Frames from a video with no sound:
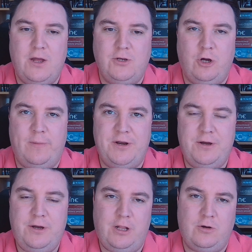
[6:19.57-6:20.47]

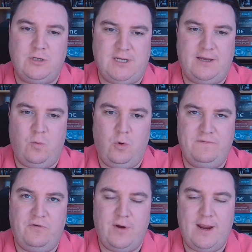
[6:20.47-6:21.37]
Domino alongside
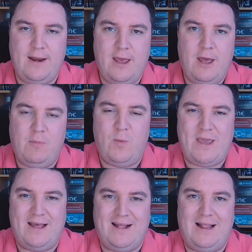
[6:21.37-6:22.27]
Wolverine, but we
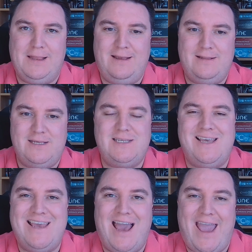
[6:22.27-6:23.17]
can clearly
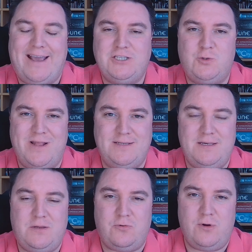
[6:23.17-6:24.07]
see
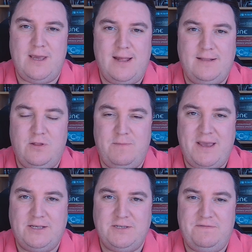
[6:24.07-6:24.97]
X-23 in the
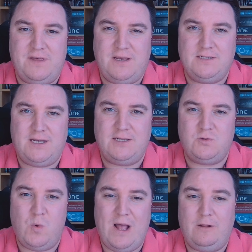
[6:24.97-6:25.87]
mix of things as
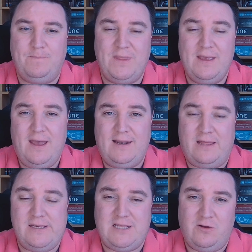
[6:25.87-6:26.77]
well. Now
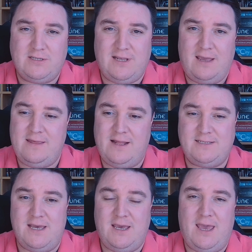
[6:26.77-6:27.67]
this looks like they're
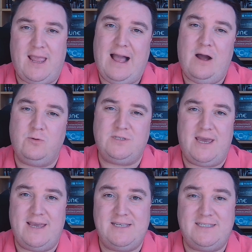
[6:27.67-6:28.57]
taking out
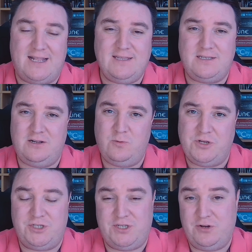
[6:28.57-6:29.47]
a Sentinel,
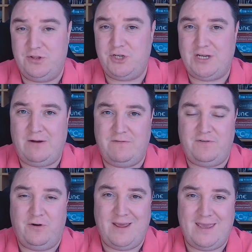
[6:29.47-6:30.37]
which is another shout
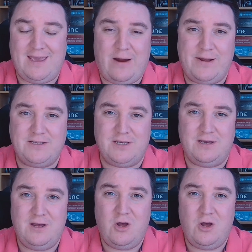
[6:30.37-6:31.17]
for a character